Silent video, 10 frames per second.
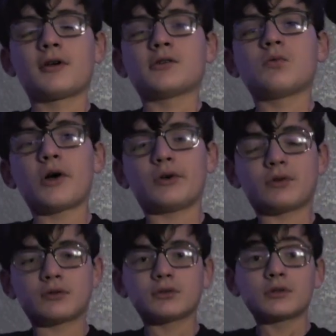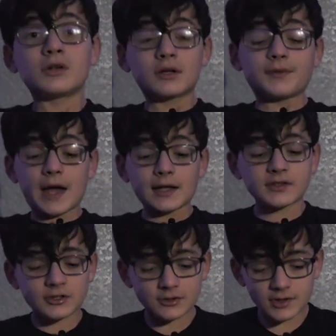Well, that
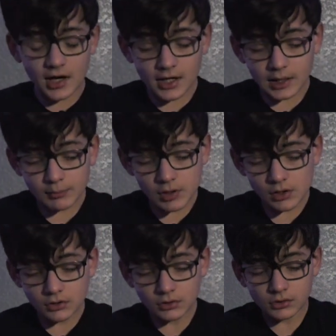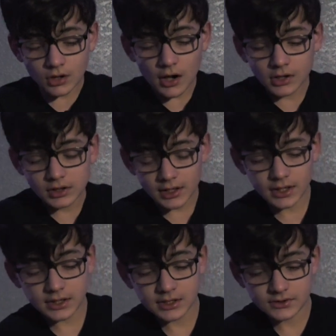time
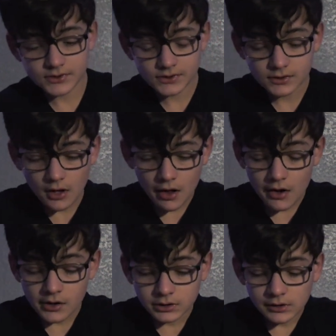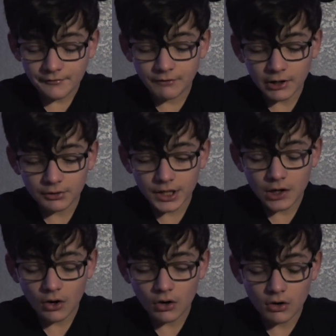is very
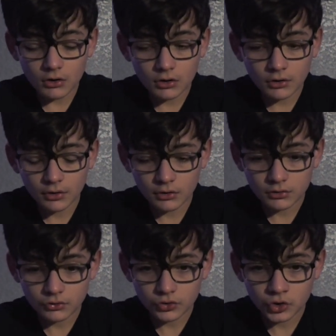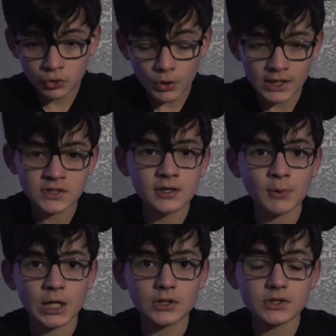hard to
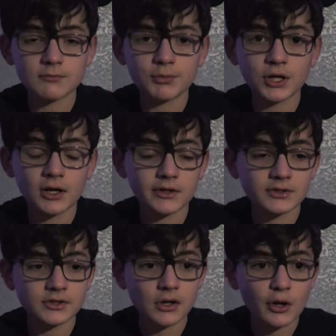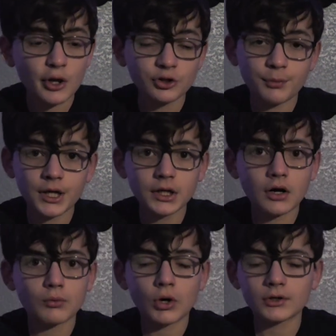estimate because depending
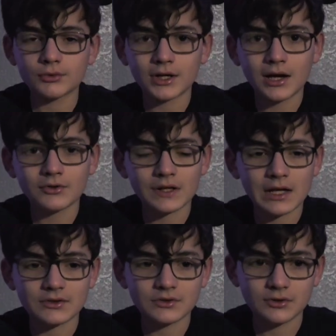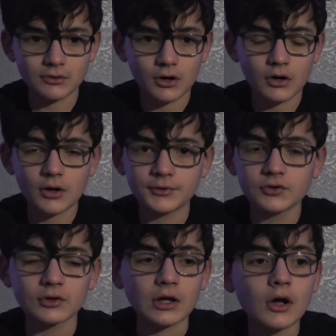on what greenhouse gases there are,
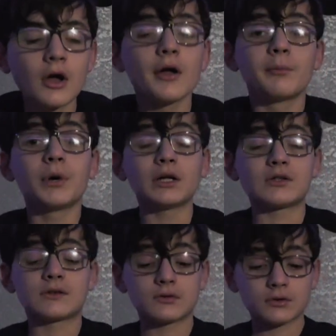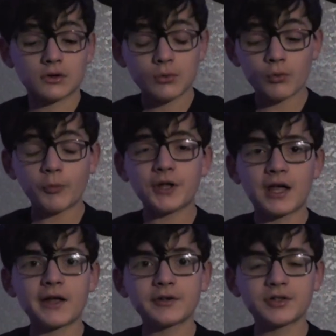obviously. But what we
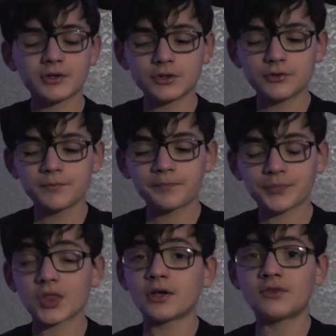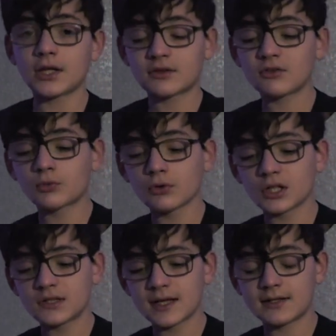can tell you is that this will
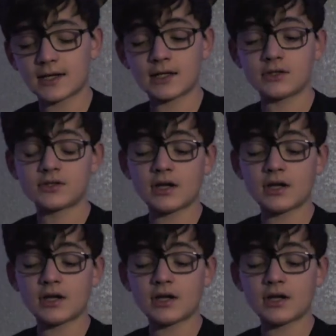only take decades.